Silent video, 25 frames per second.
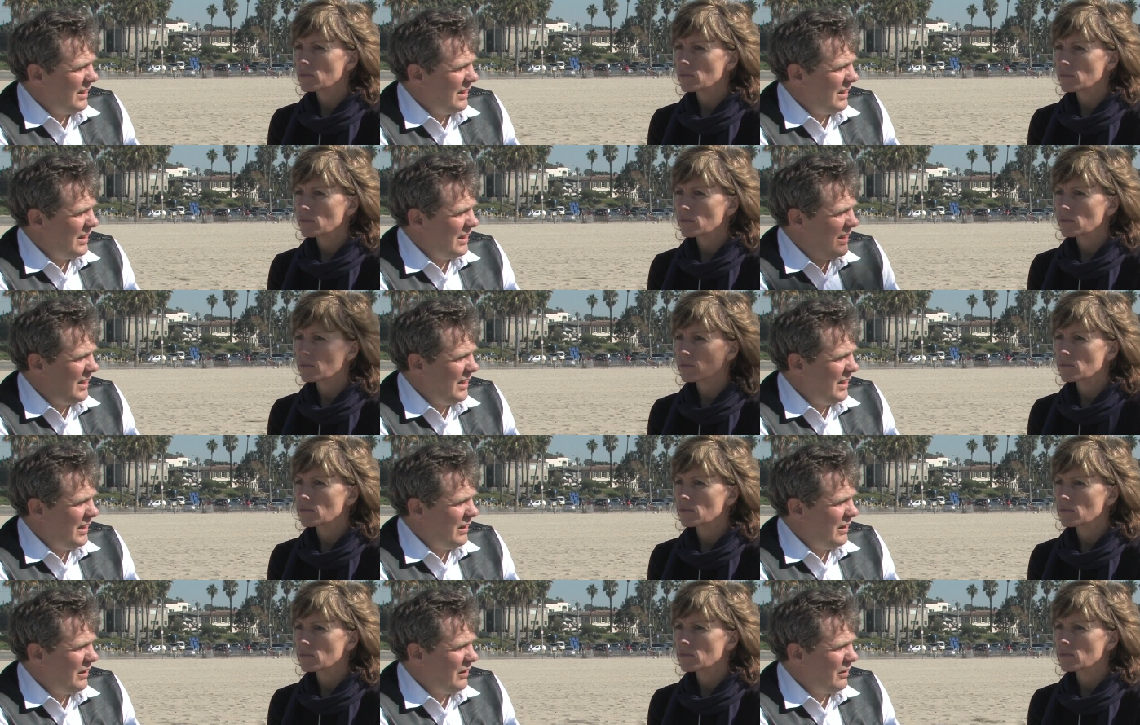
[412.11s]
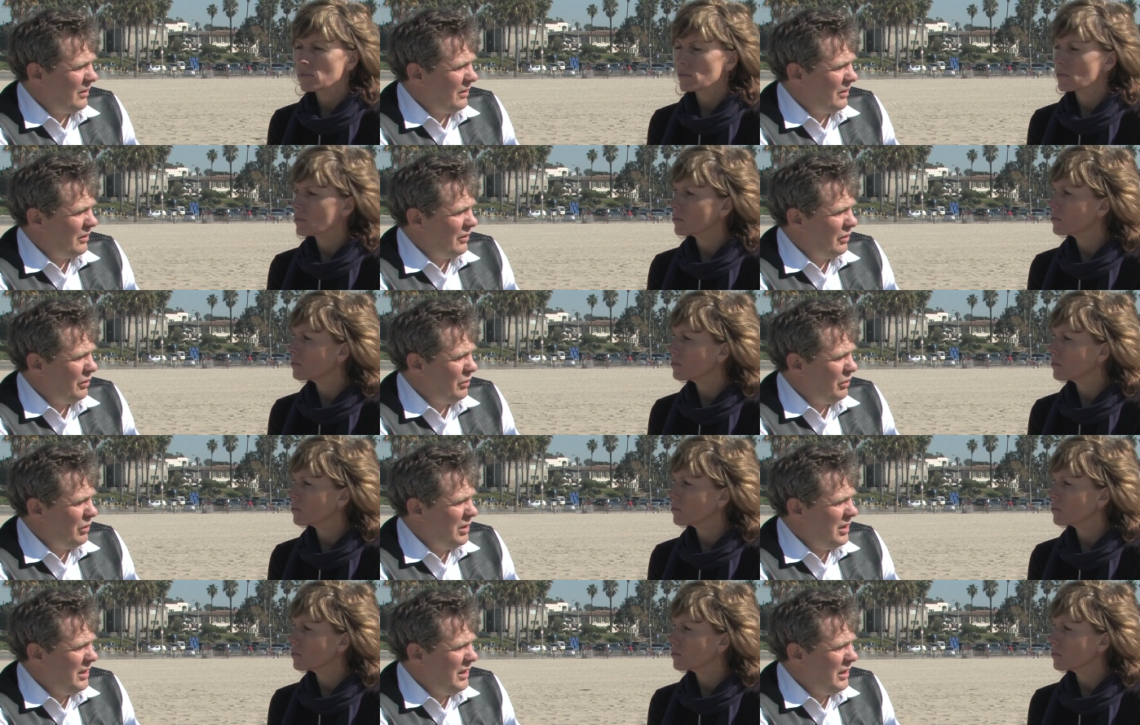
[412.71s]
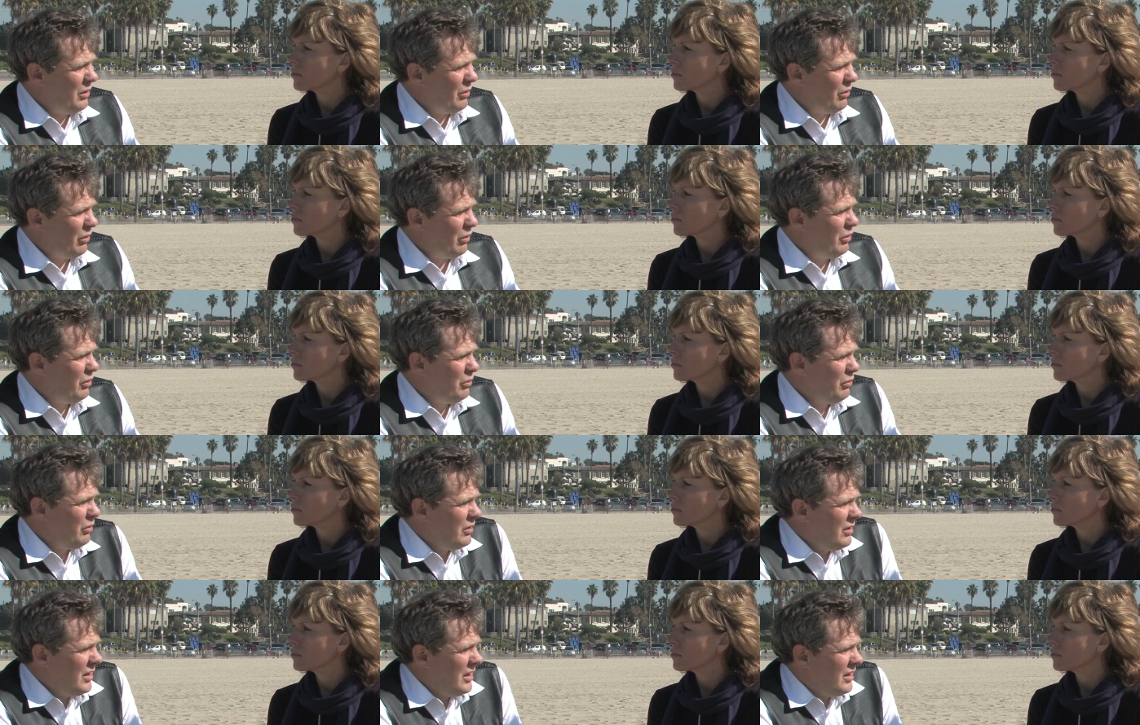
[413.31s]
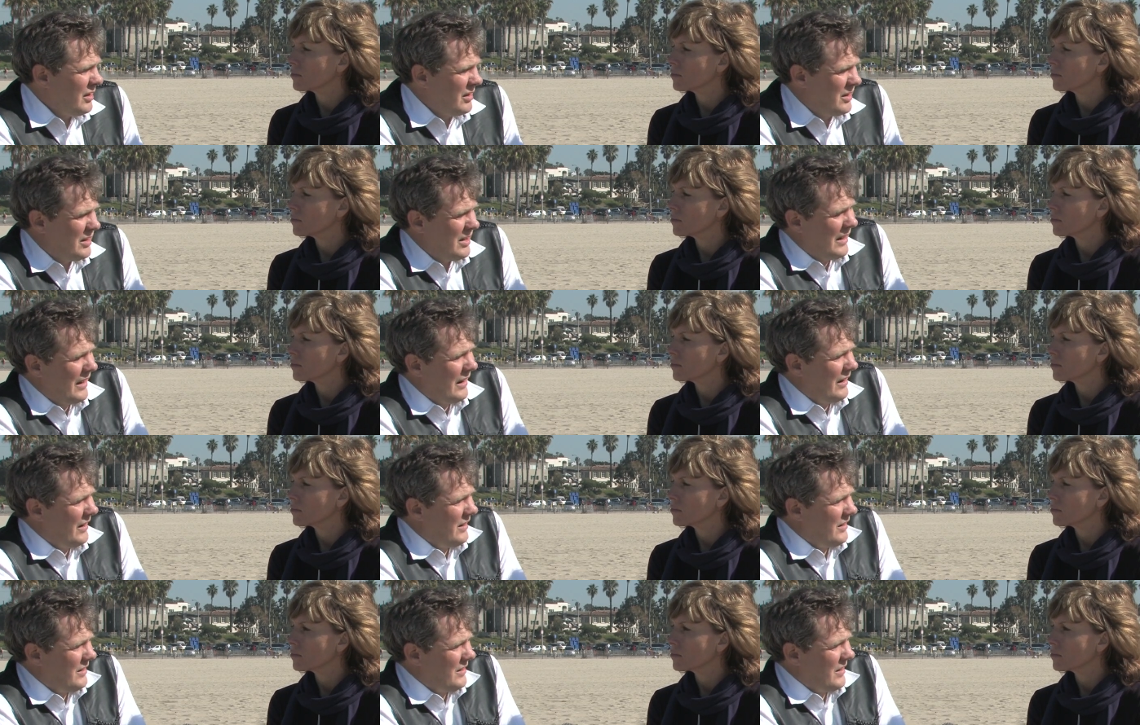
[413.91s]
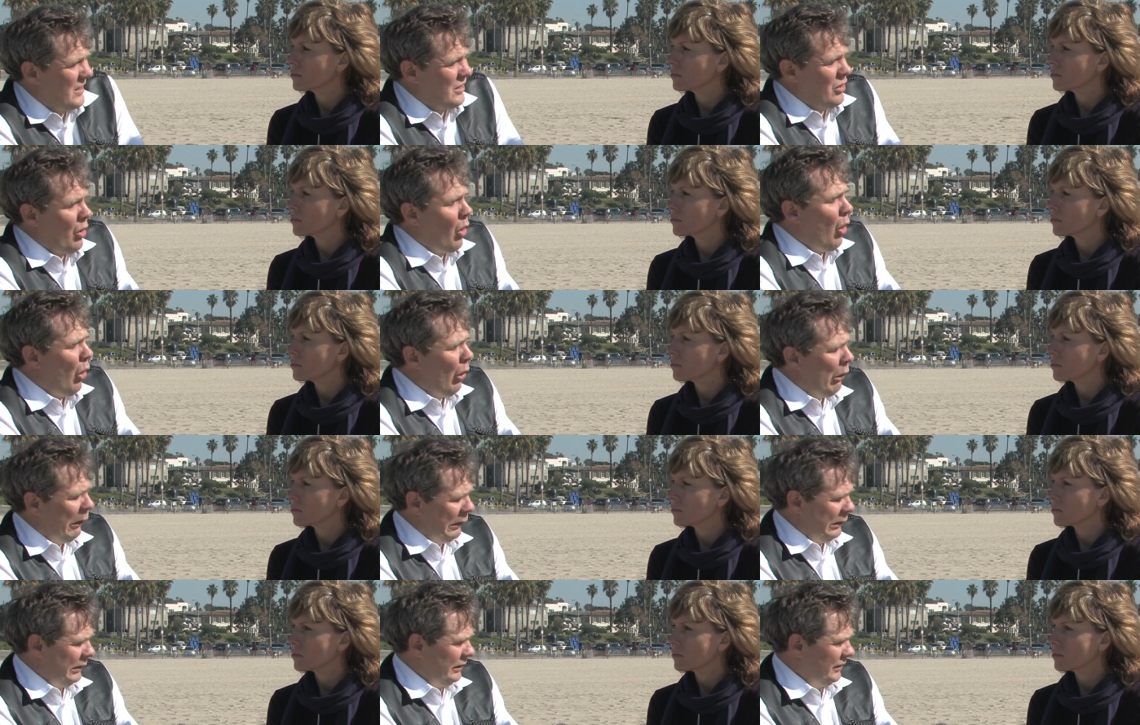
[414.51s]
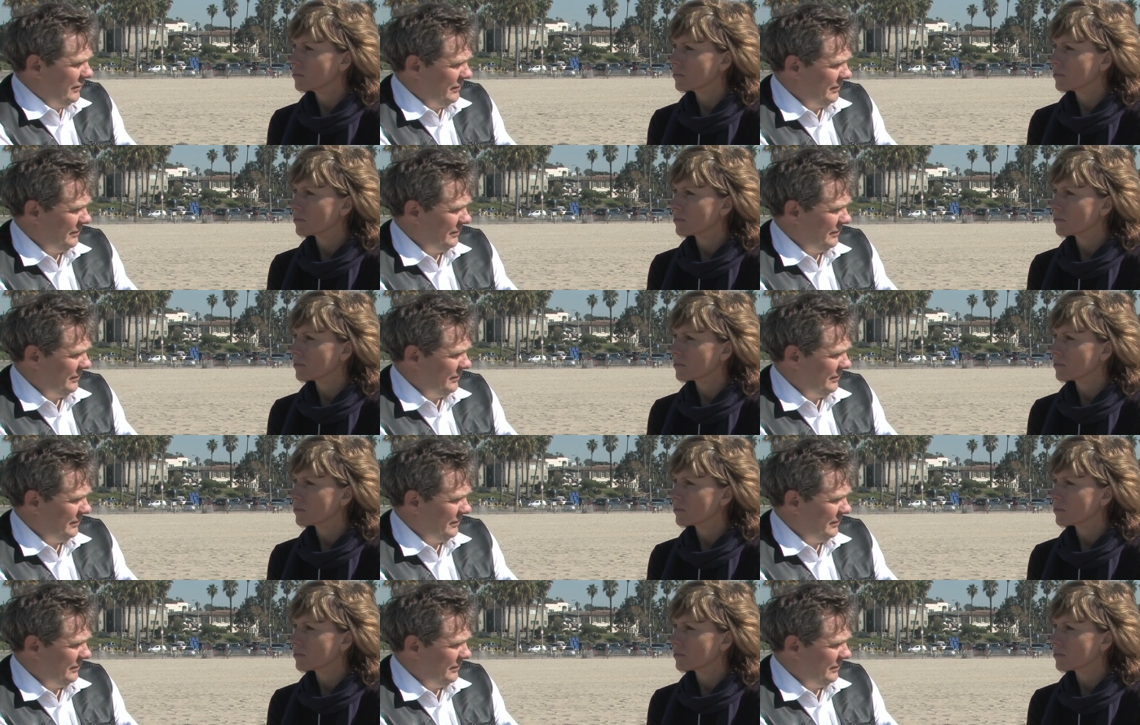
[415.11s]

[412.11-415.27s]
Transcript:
Speaker 1: I think, do you need, or do you need a talent at all?